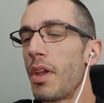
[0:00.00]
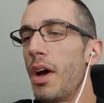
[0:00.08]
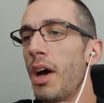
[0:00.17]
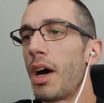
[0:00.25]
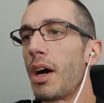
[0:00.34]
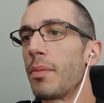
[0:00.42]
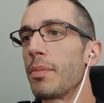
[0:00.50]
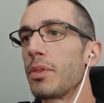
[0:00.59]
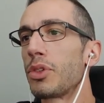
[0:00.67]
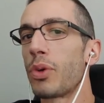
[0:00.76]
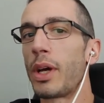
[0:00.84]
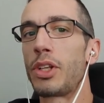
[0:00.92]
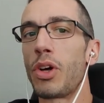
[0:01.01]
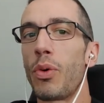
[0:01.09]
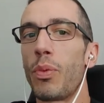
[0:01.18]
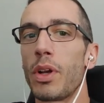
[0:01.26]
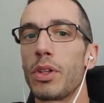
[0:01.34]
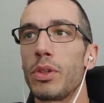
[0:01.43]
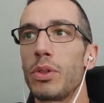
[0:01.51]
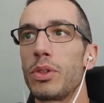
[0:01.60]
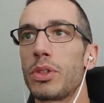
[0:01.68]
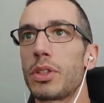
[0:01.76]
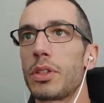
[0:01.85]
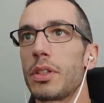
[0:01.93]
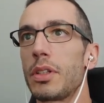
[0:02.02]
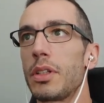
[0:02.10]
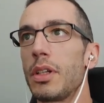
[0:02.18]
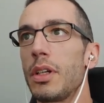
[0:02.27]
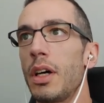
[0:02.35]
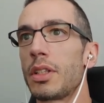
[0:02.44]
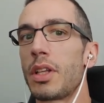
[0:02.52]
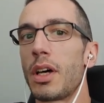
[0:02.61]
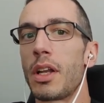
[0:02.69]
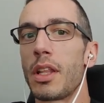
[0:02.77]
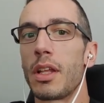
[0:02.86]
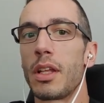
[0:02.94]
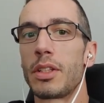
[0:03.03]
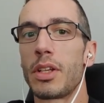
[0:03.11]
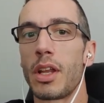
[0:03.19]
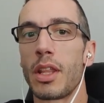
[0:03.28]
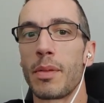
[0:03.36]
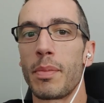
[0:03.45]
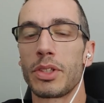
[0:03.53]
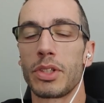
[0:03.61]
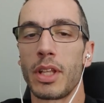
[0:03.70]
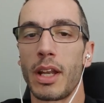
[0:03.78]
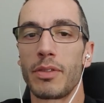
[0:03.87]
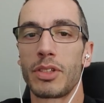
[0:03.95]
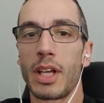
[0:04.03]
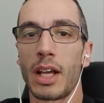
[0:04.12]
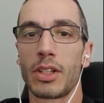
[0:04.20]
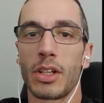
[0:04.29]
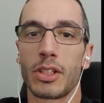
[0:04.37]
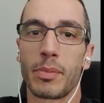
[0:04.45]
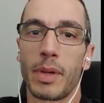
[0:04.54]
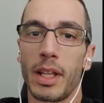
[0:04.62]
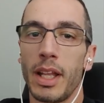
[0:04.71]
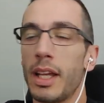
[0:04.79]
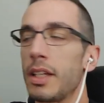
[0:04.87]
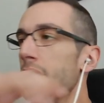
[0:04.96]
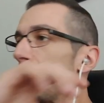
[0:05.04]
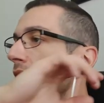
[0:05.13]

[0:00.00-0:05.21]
Um, so I don't want to lose a ton of a ton of the muscle that I've socked onto my legs.